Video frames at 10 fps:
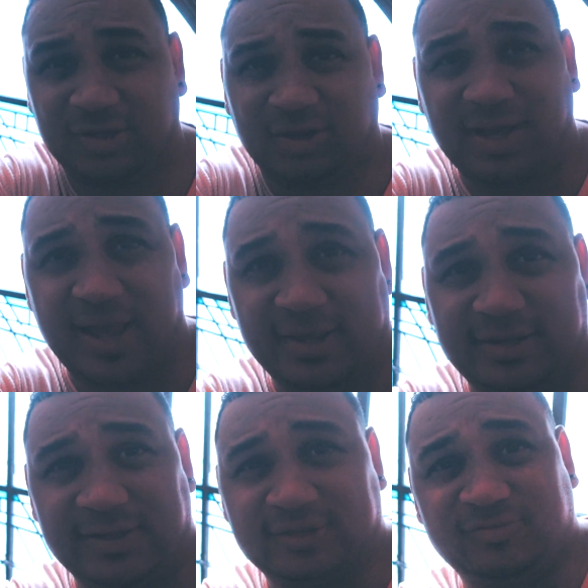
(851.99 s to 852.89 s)
Lighting
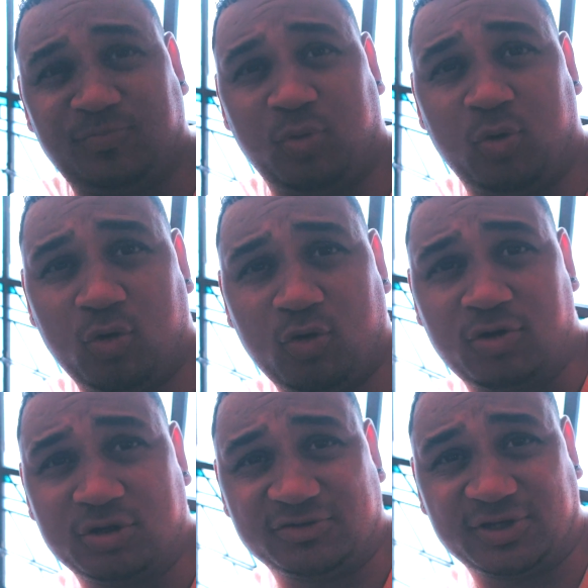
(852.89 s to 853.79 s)
is
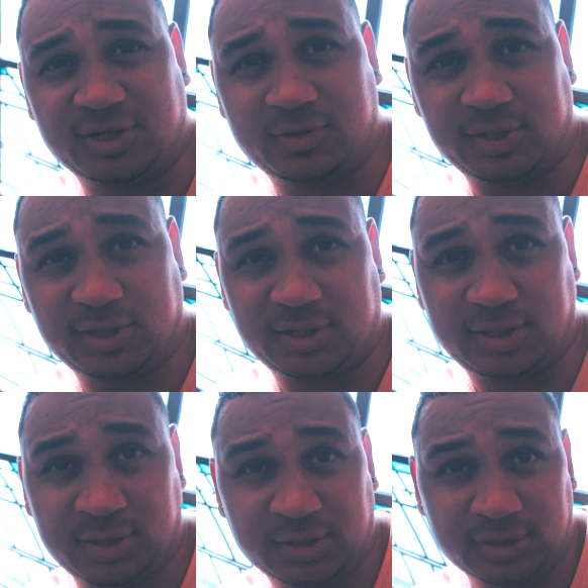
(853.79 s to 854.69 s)
poor as hell in
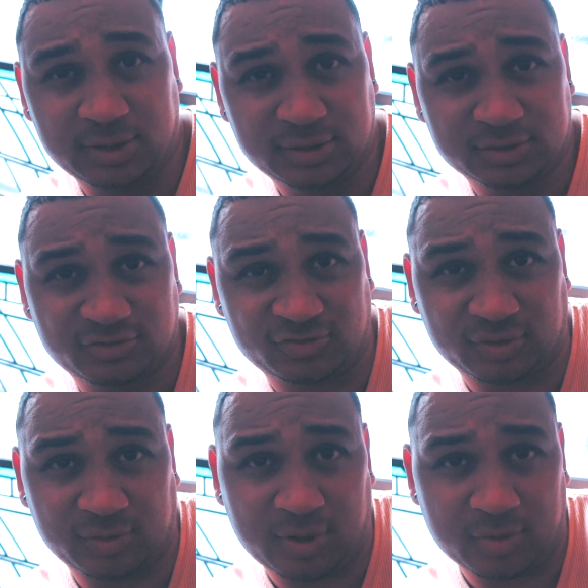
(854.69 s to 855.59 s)
here, so
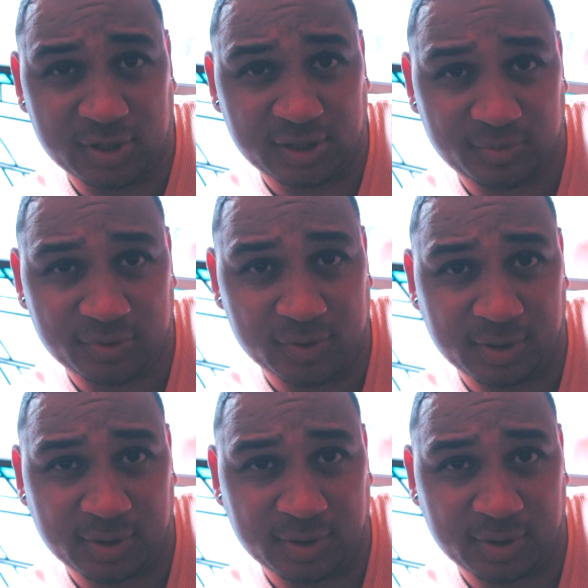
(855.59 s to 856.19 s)
I'll keep you